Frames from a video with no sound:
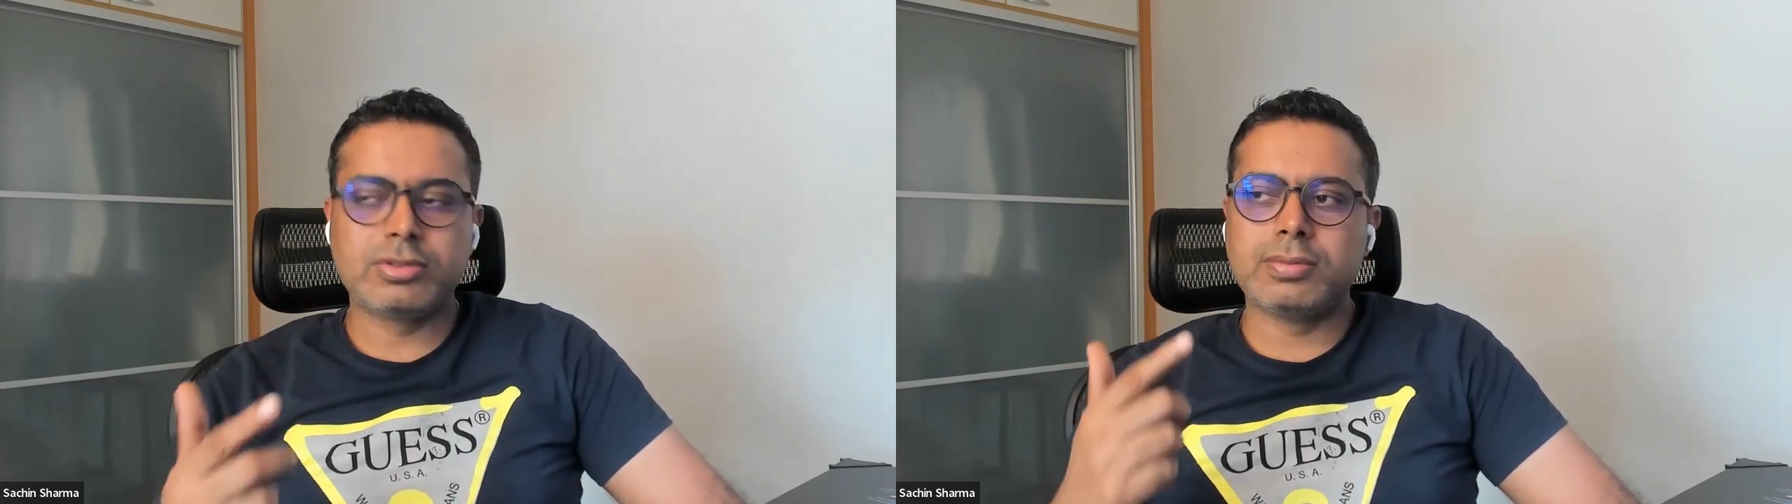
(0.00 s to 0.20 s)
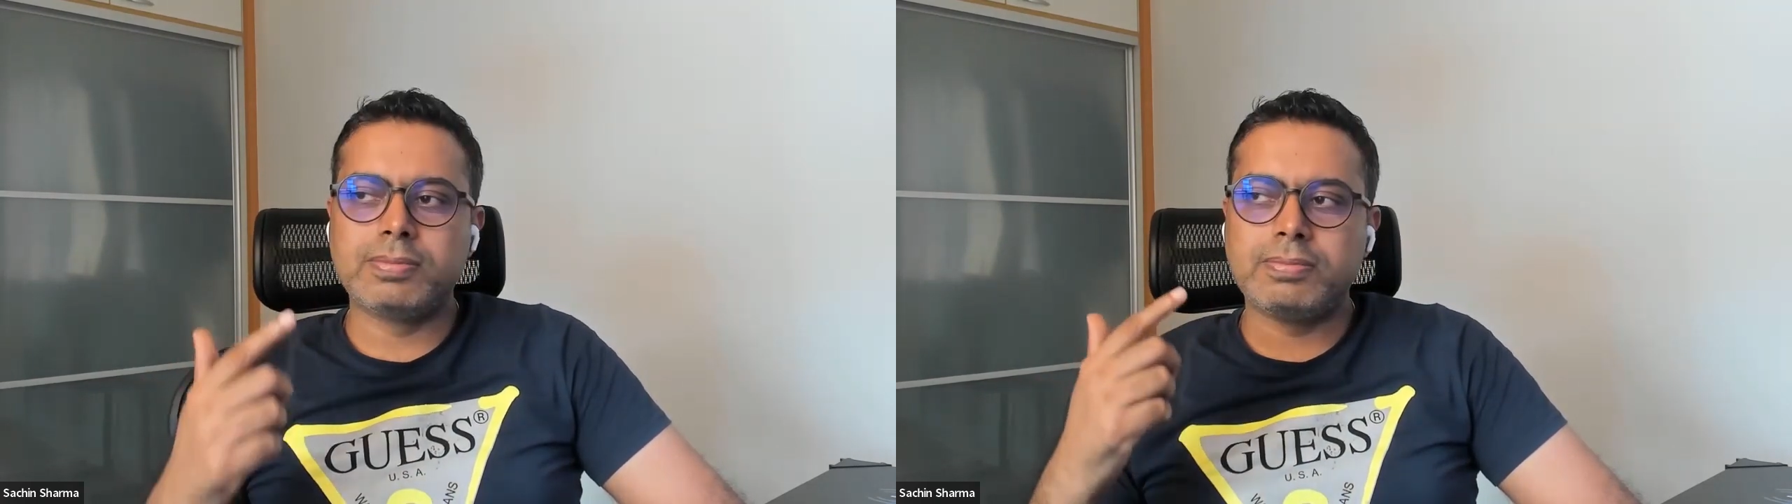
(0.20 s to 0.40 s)

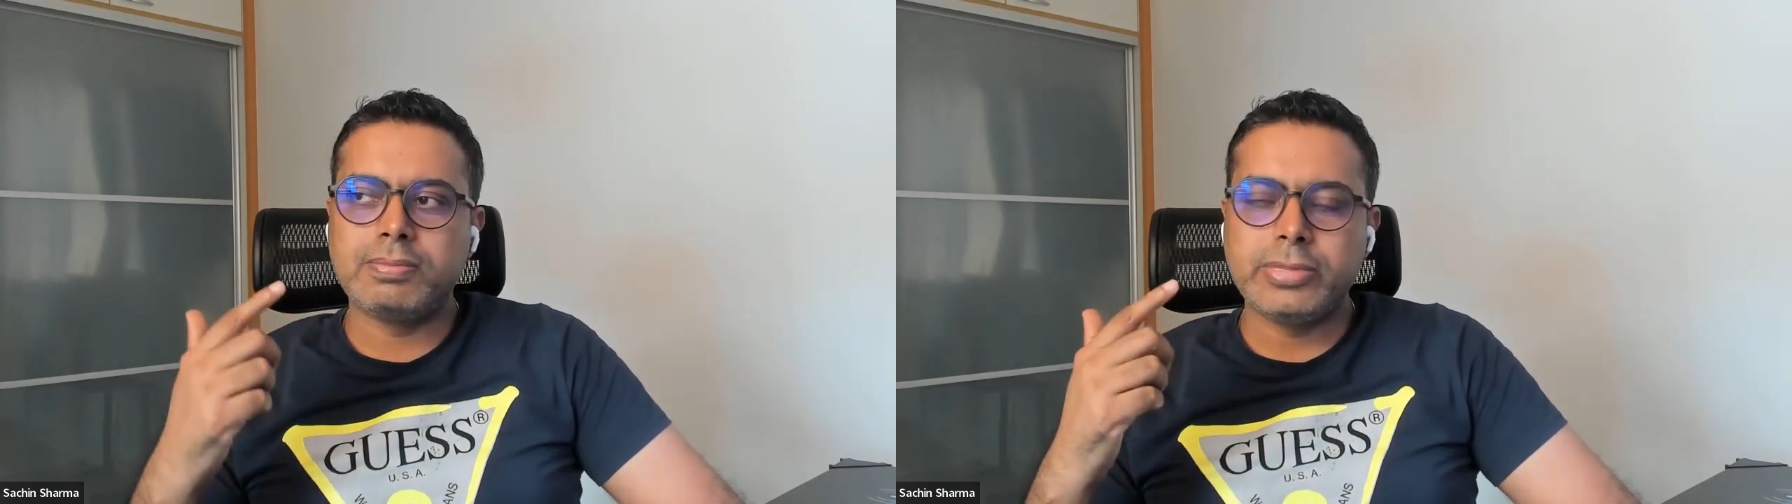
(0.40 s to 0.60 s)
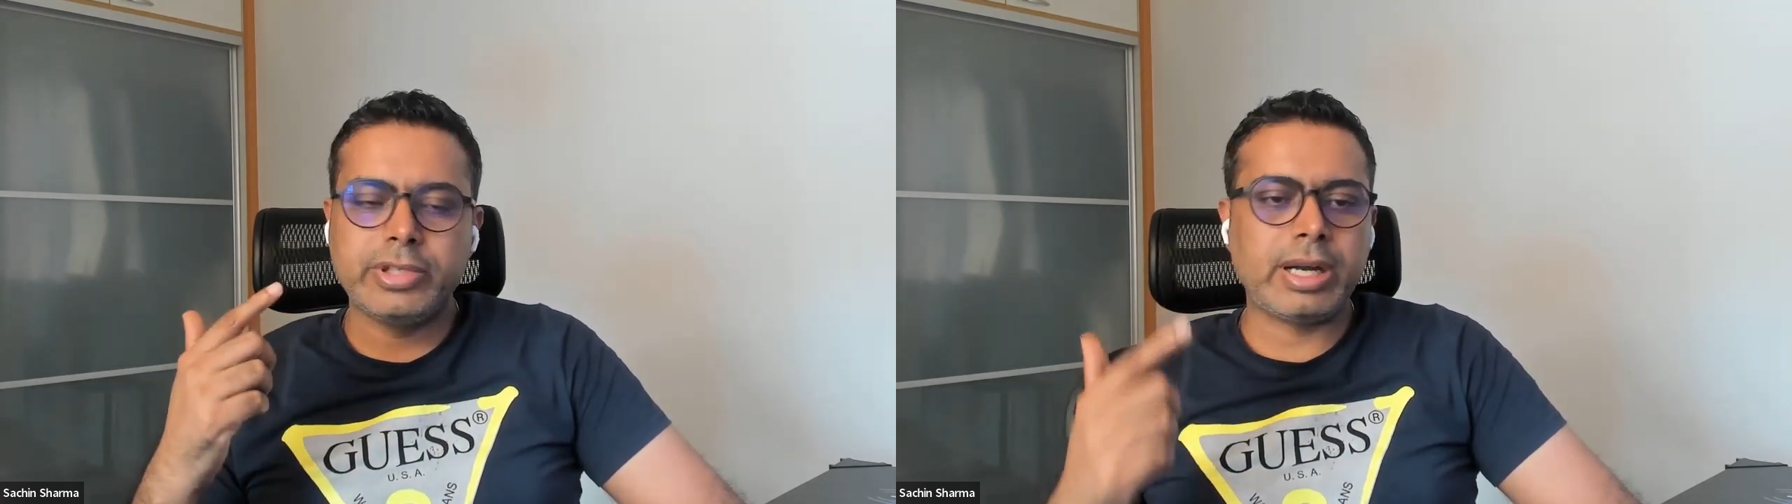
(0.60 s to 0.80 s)
So
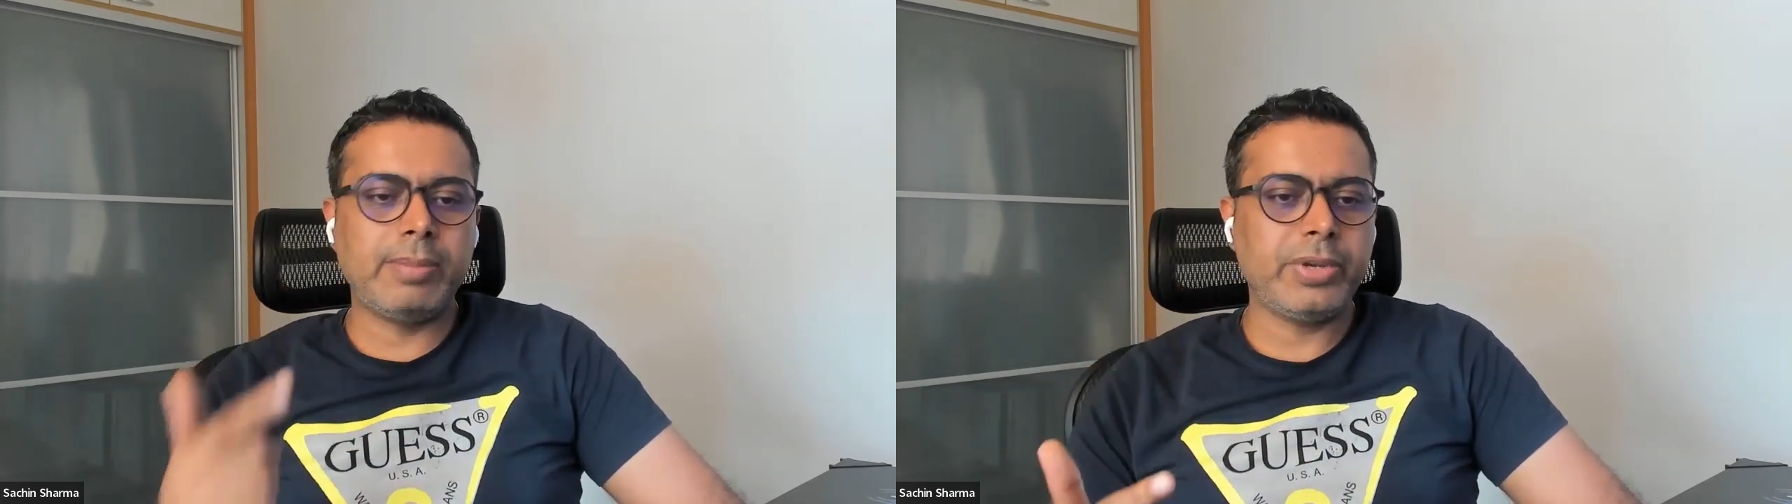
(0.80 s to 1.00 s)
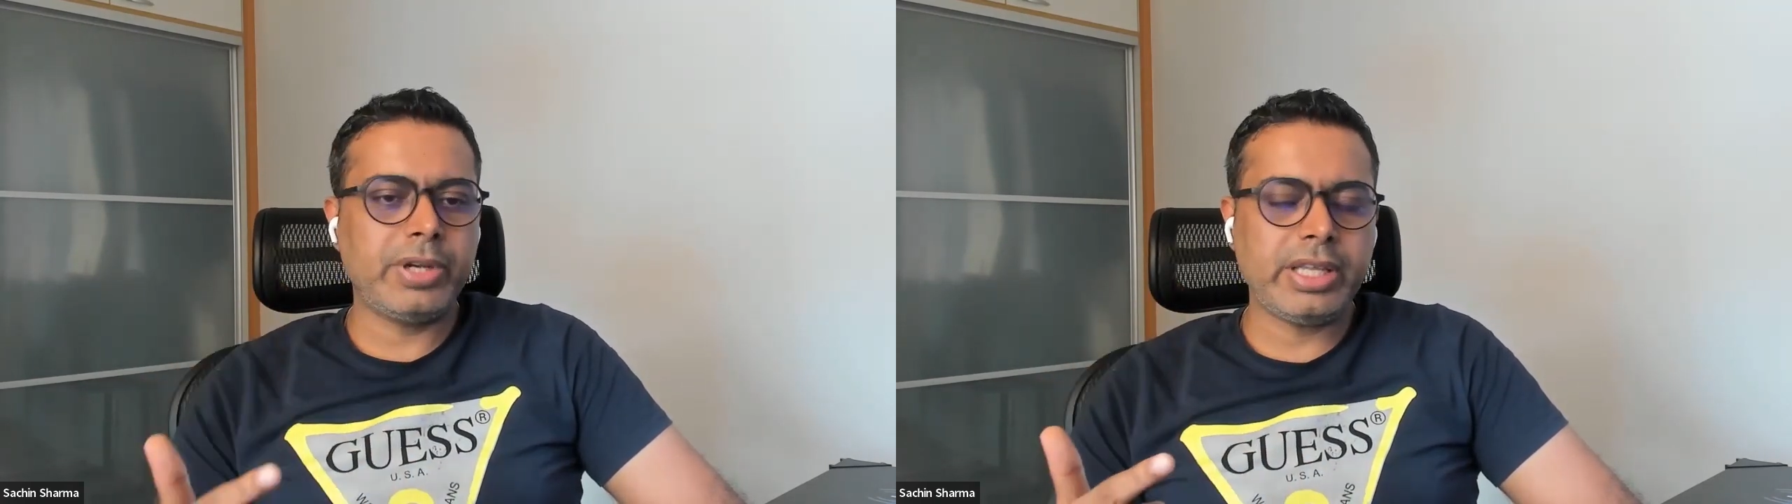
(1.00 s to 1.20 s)

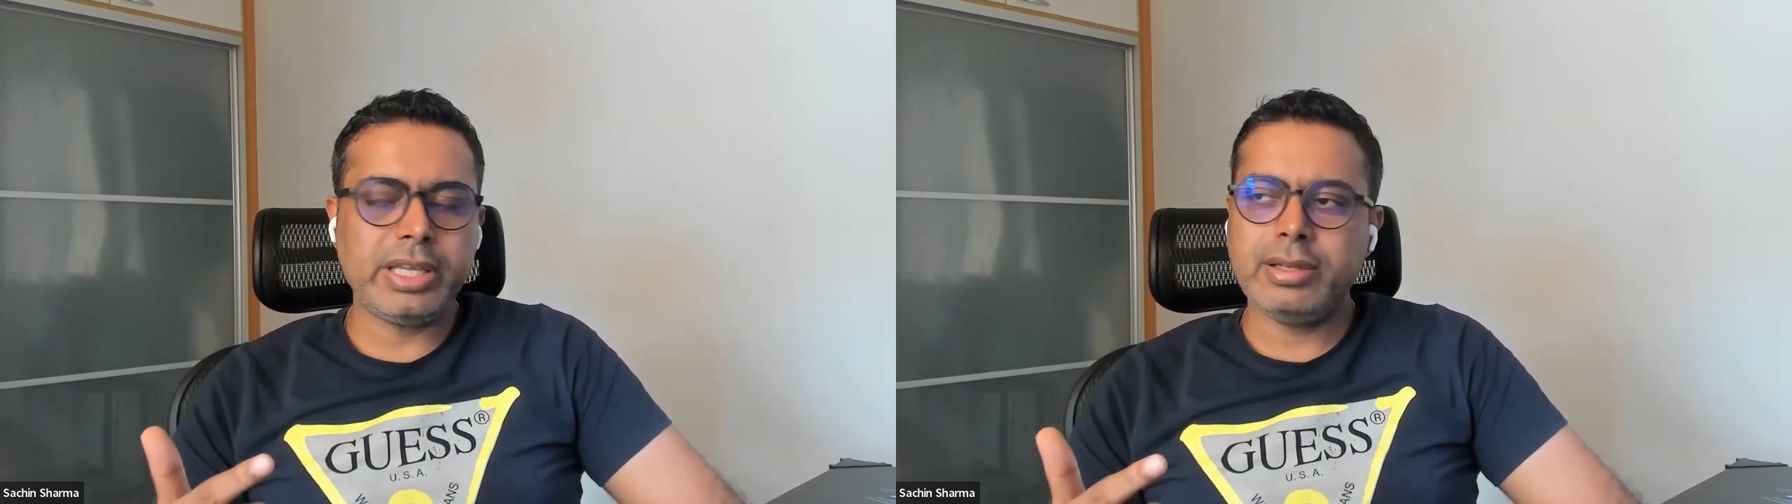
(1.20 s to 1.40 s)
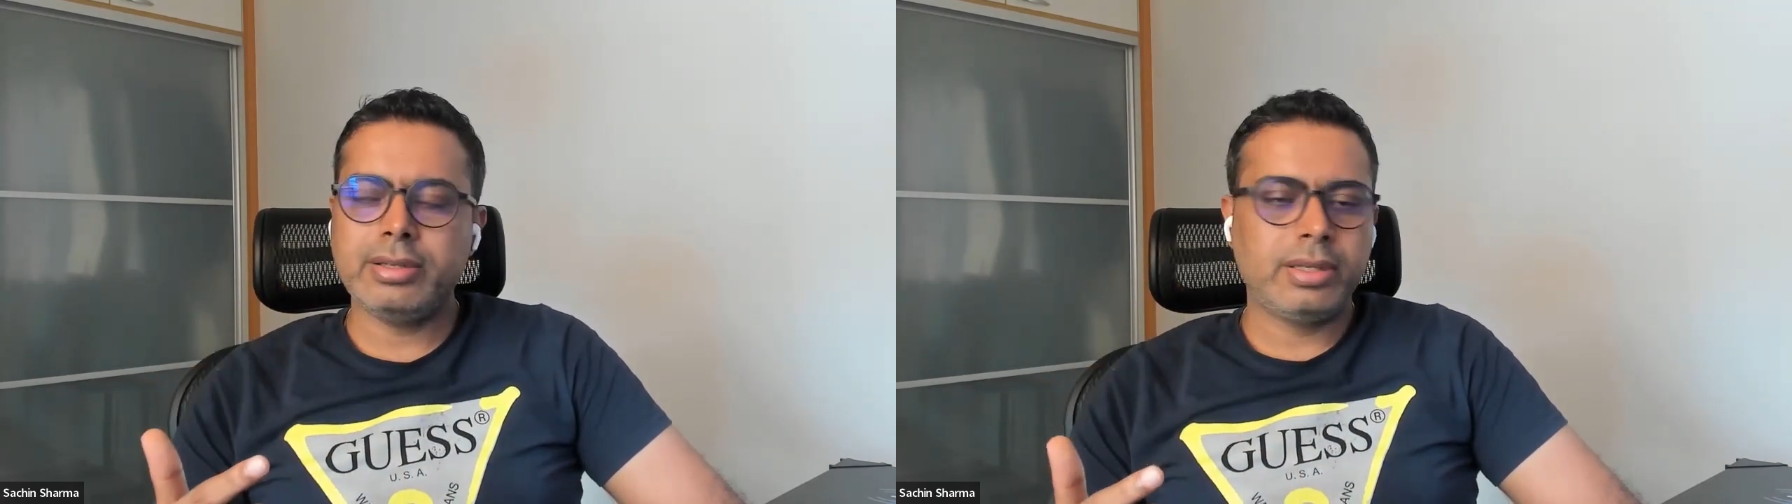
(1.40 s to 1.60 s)

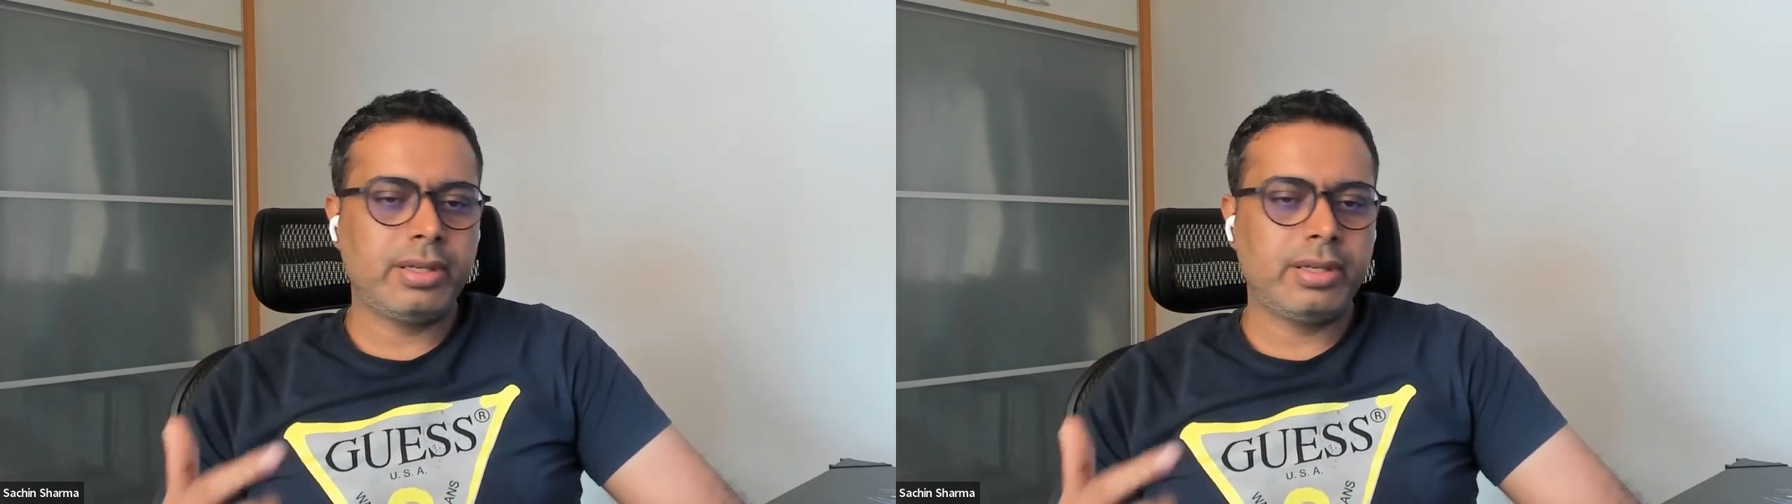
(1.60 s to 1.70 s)
company